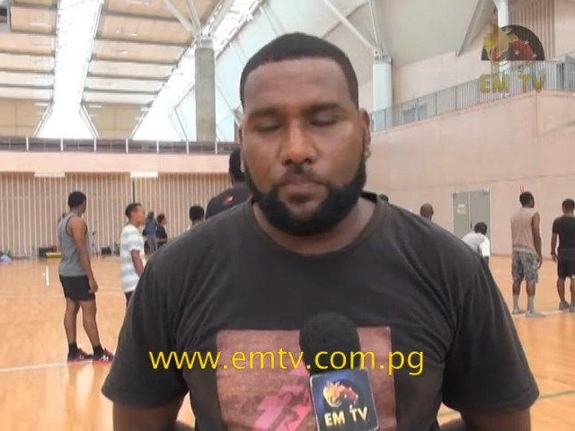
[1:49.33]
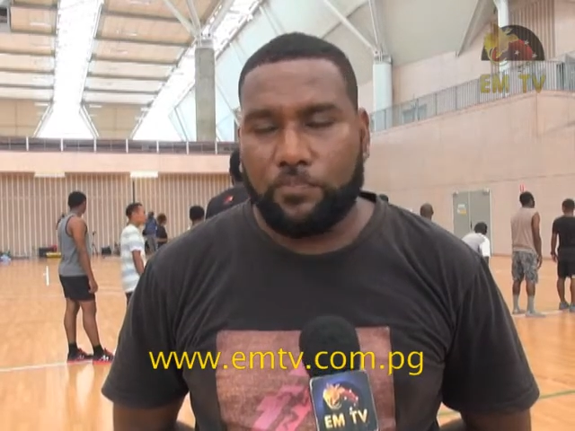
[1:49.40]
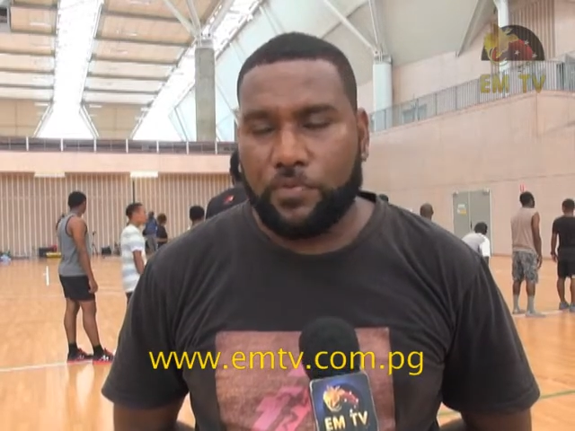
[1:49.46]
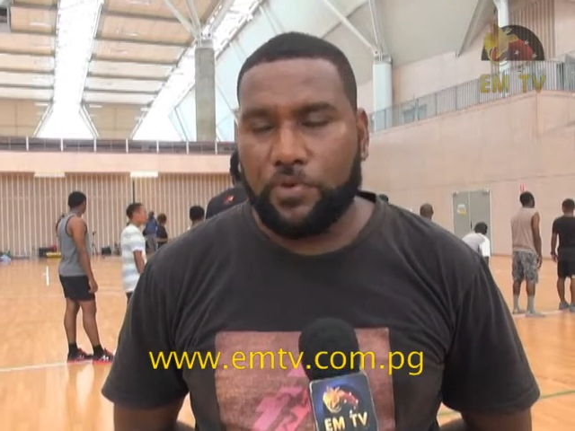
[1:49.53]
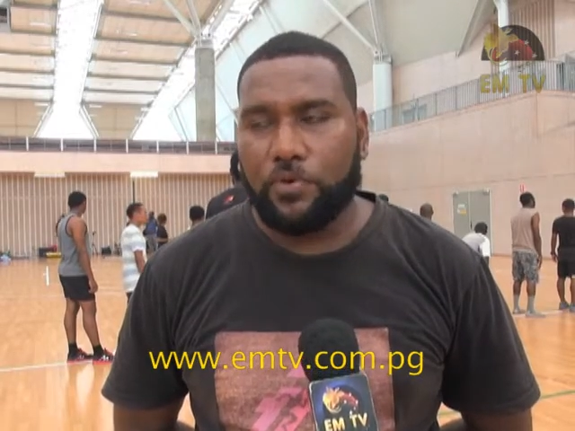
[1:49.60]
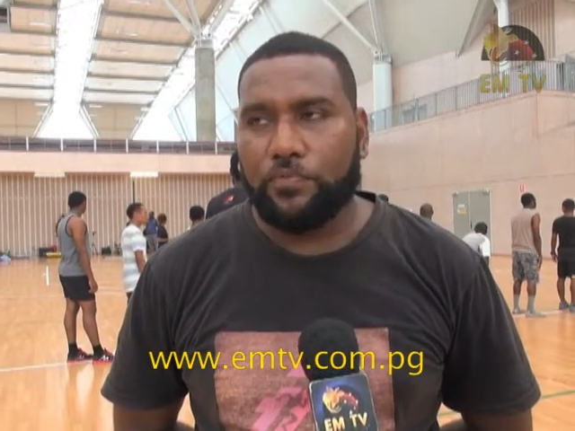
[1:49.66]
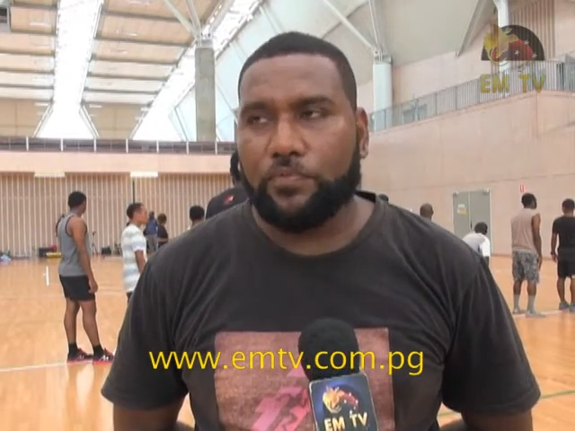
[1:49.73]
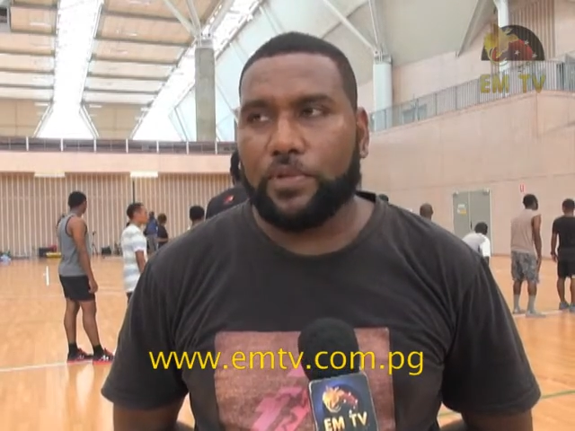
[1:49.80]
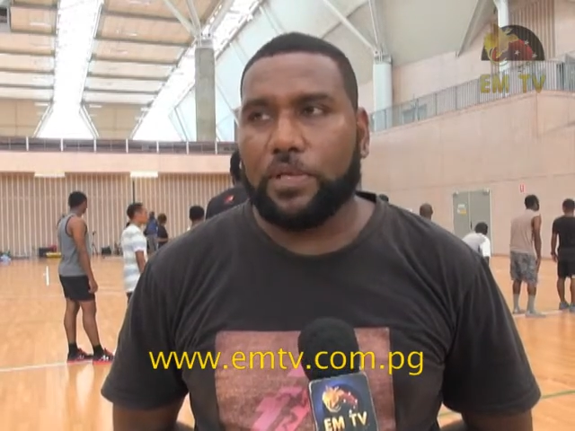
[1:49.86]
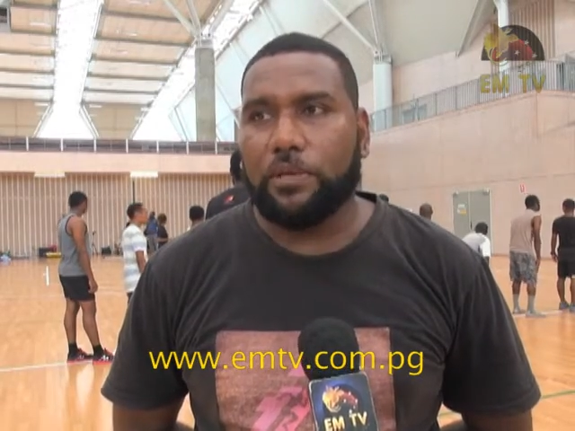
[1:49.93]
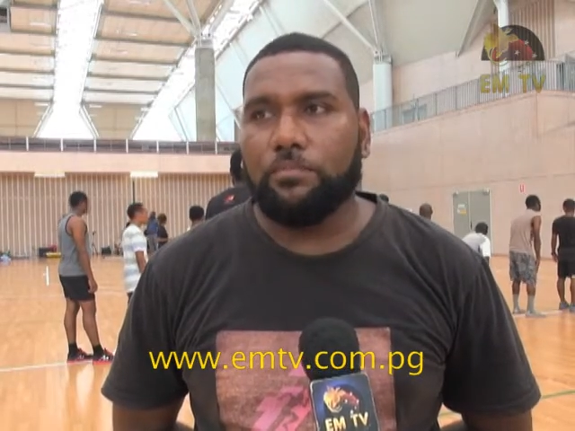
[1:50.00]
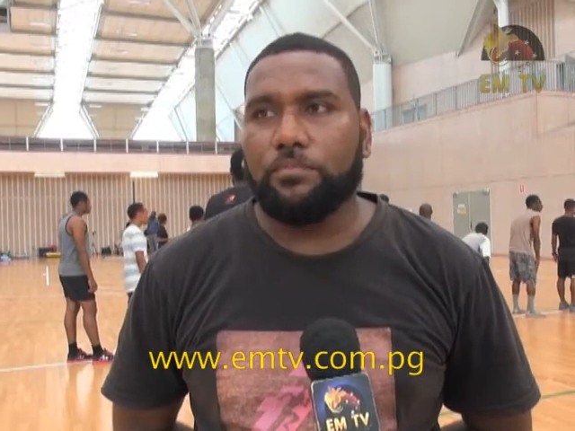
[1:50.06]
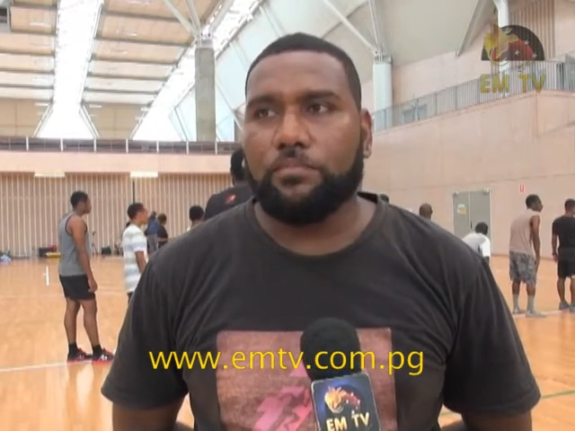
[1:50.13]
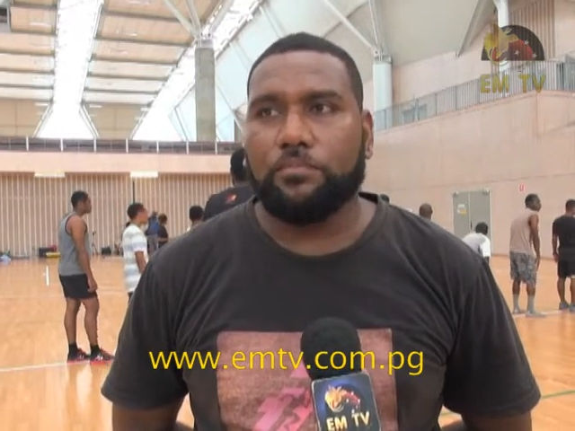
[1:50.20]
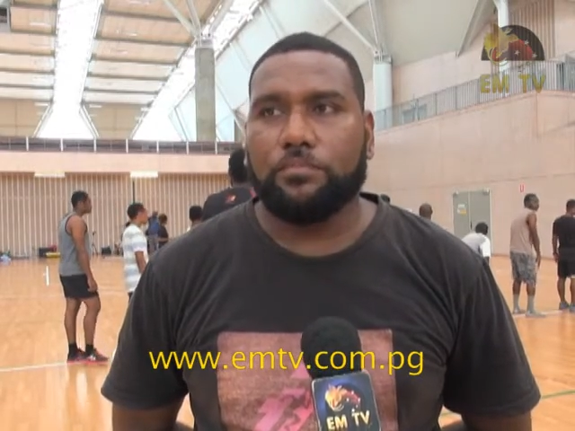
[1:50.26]
few of
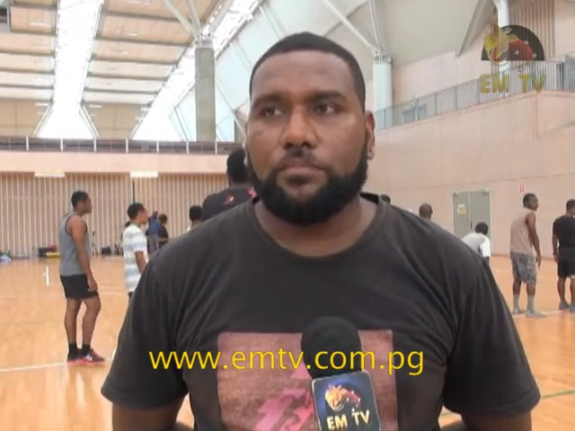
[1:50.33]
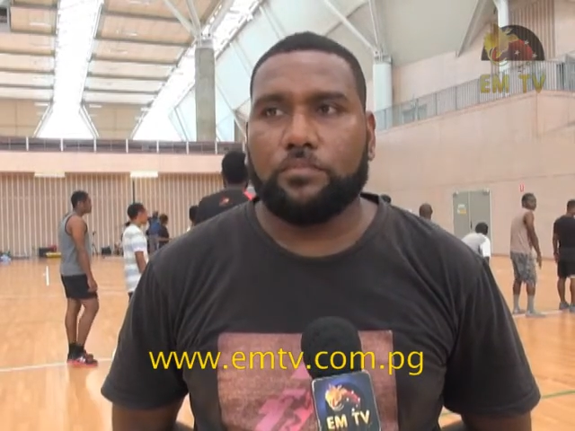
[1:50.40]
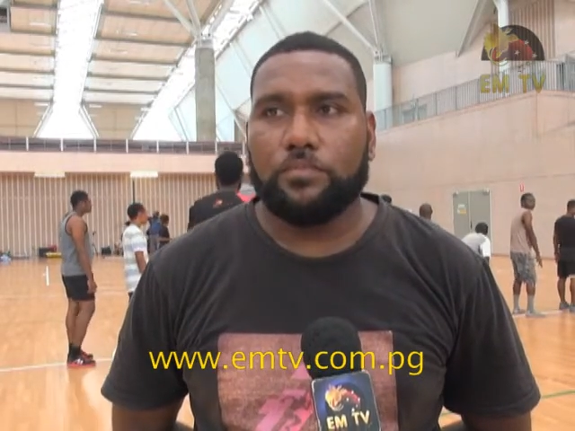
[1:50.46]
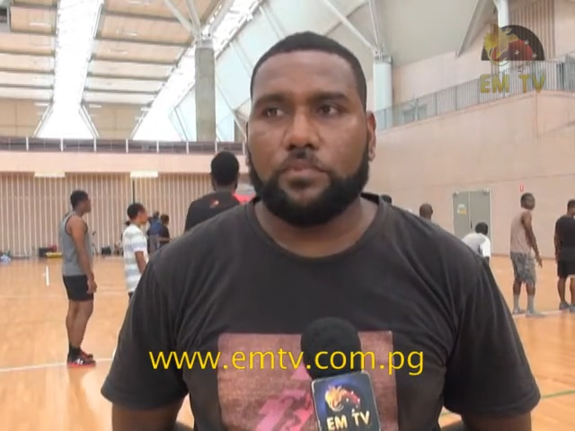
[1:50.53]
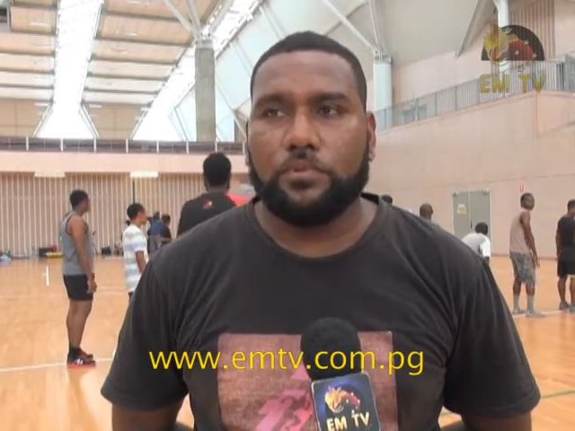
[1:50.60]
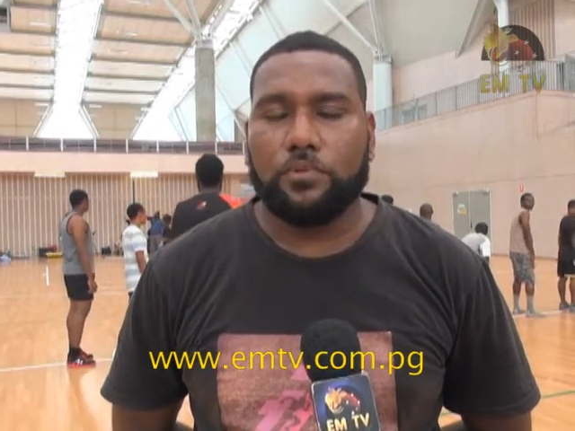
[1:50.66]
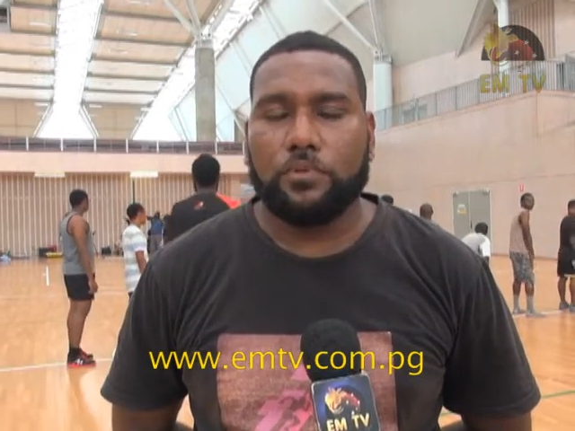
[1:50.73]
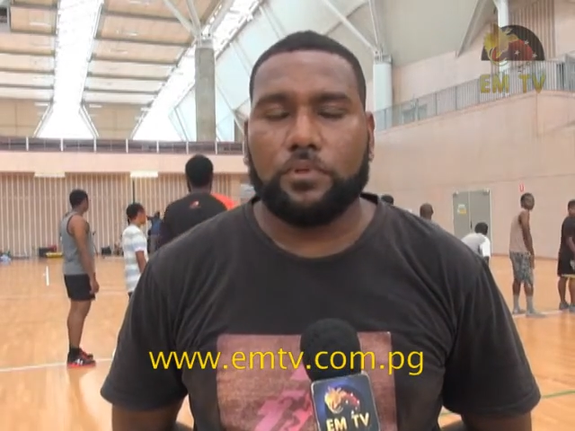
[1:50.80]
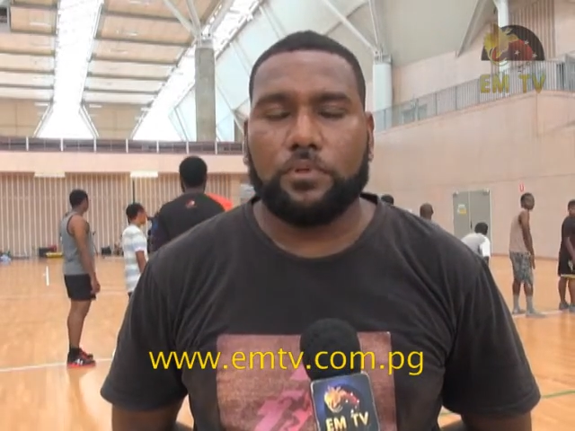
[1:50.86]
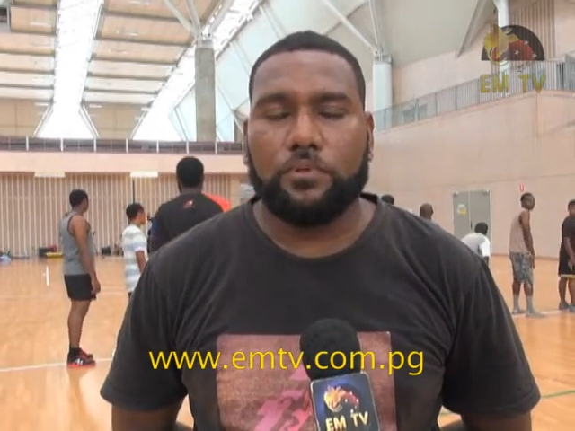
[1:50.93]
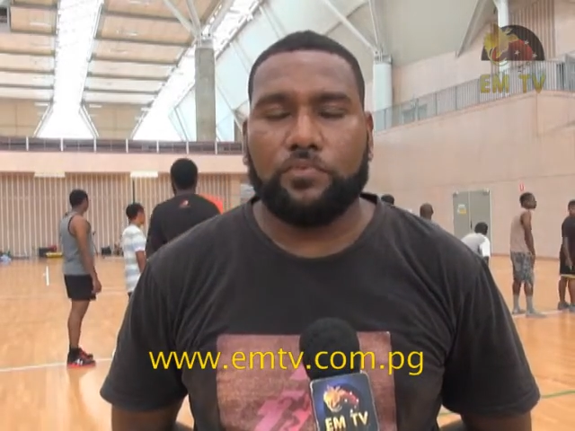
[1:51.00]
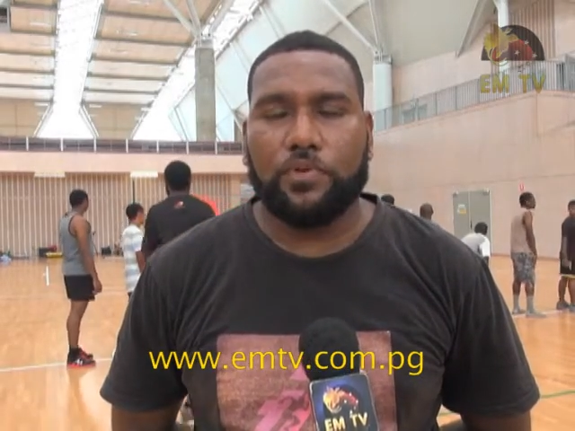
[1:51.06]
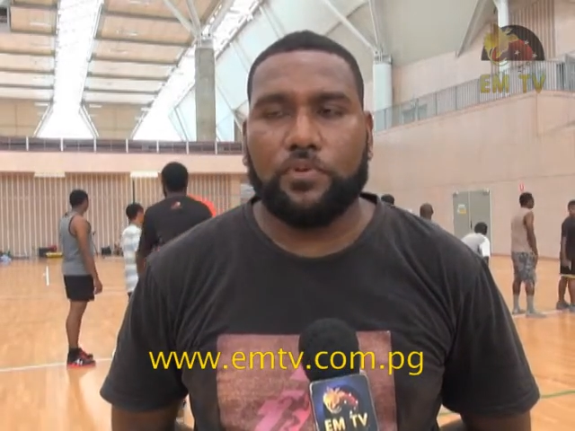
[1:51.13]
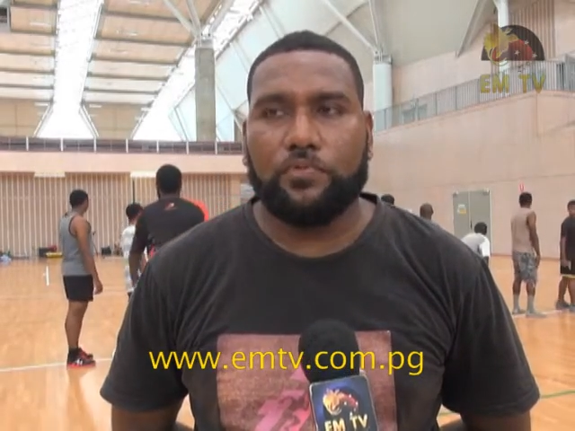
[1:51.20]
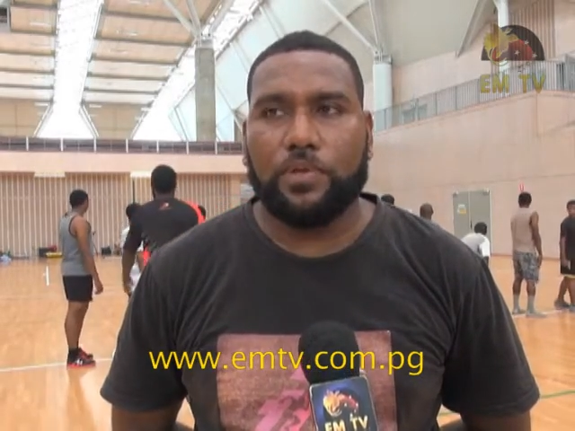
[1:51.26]
them,
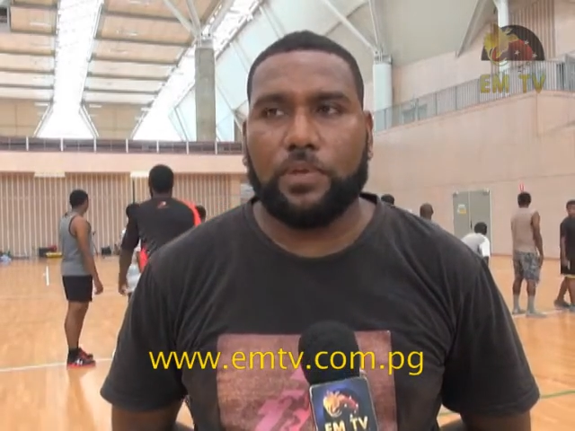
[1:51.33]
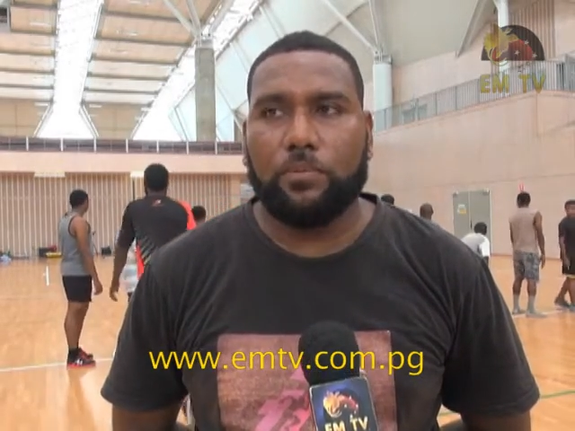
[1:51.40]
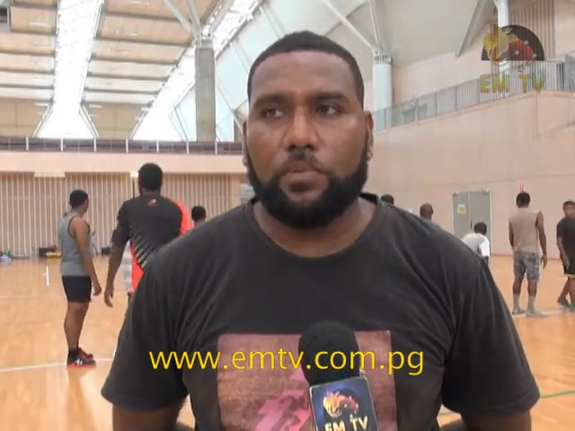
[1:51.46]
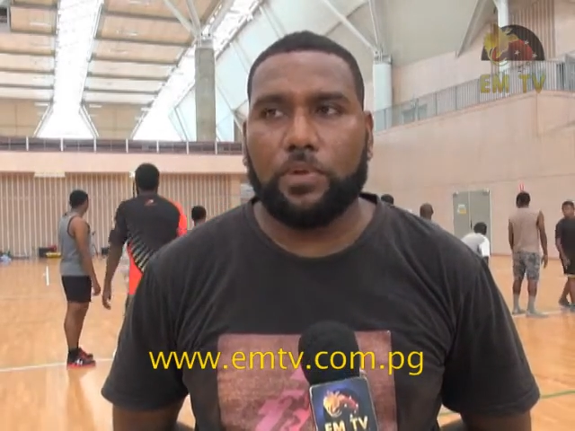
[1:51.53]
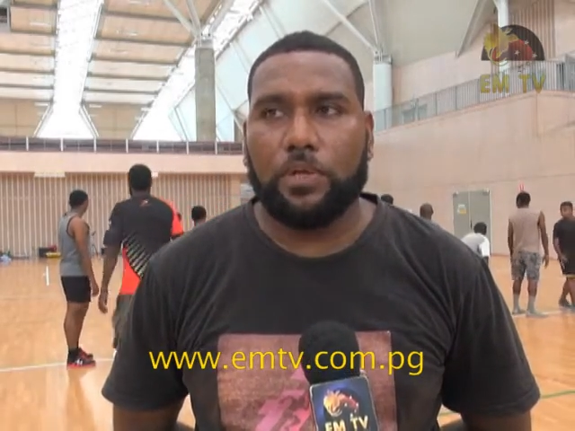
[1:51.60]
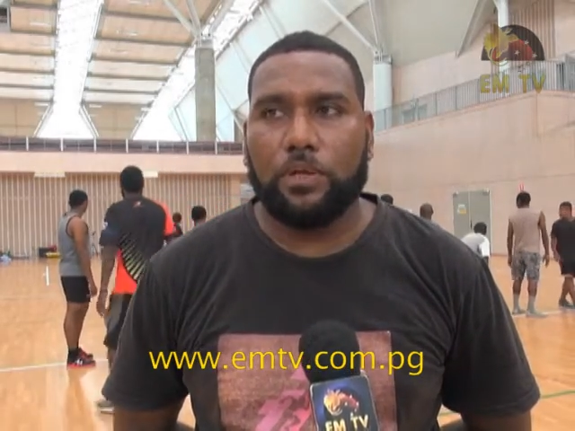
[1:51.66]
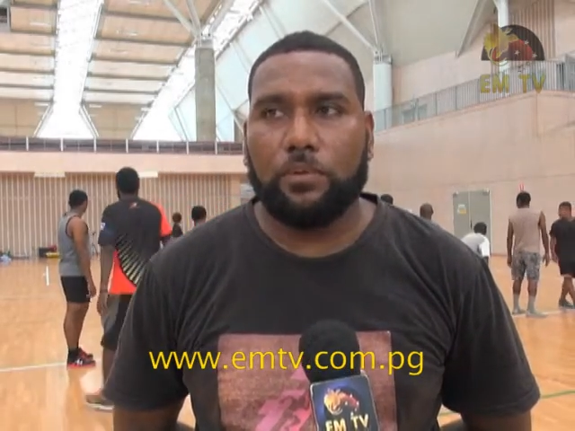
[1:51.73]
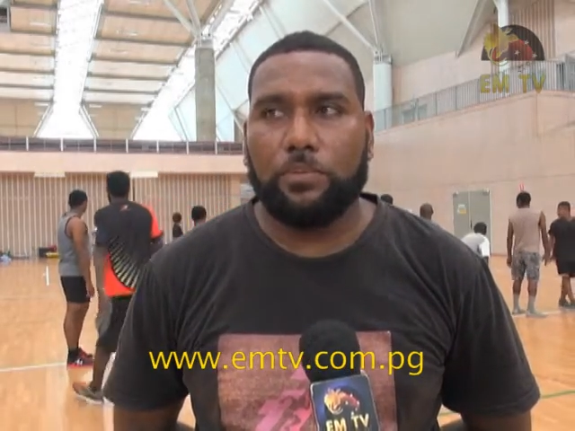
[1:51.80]
few of them will